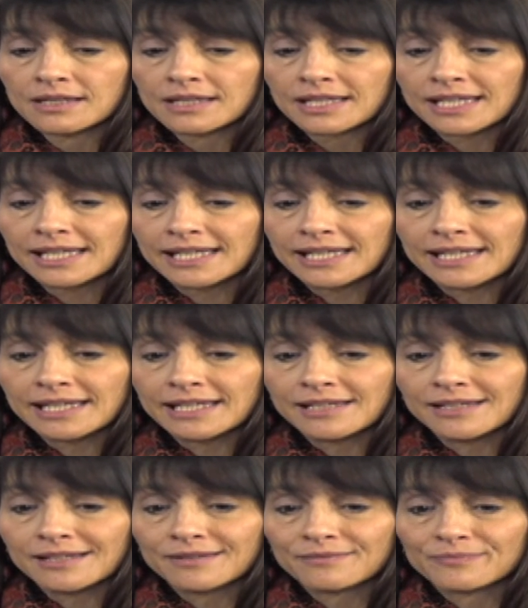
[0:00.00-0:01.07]

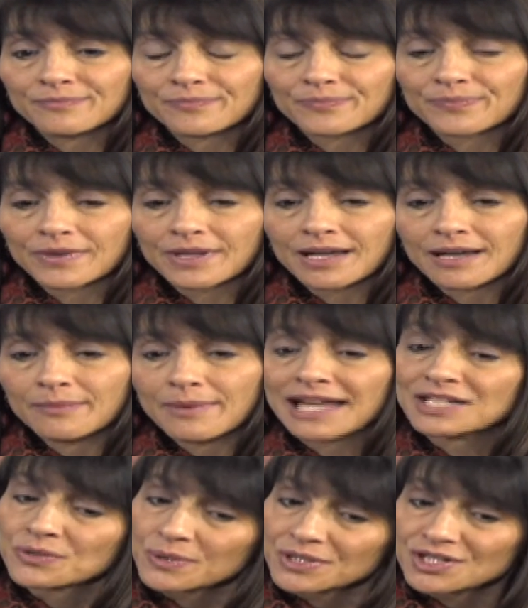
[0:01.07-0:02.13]
He
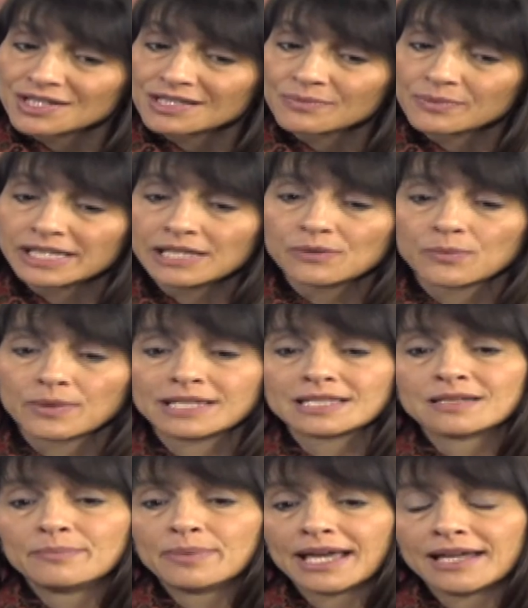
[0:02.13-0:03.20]
had twitches when he went
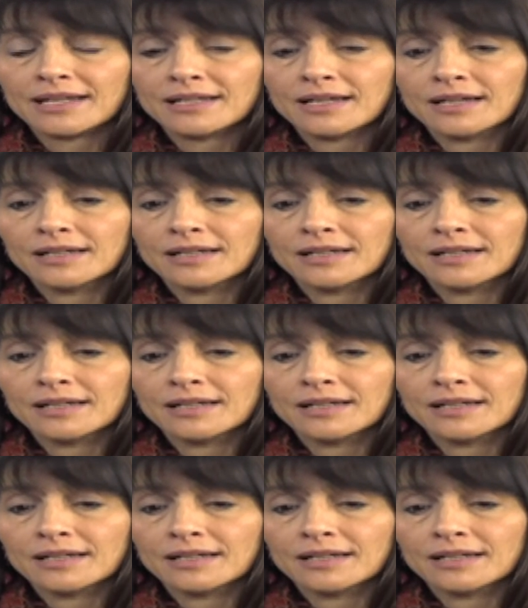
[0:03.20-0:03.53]
to bed.